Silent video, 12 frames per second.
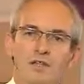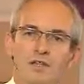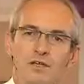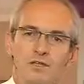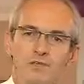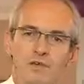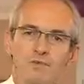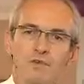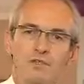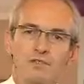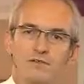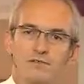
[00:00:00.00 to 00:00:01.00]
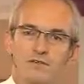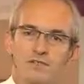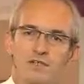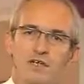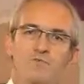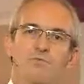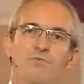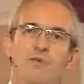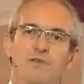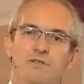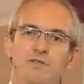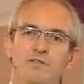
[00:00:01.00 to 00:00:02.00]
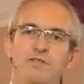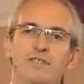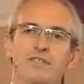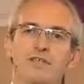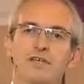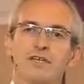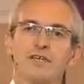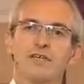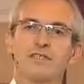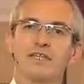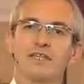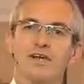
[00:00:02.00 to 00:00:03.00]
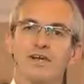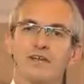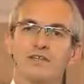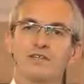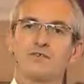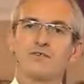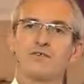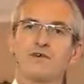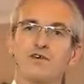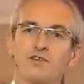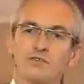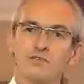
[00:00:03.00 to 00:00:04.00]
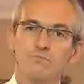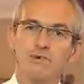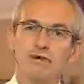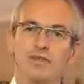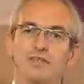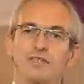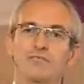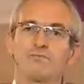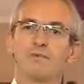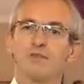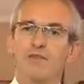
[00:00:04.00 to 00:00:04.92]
The agreement to such proposals is in the hands of two bodies.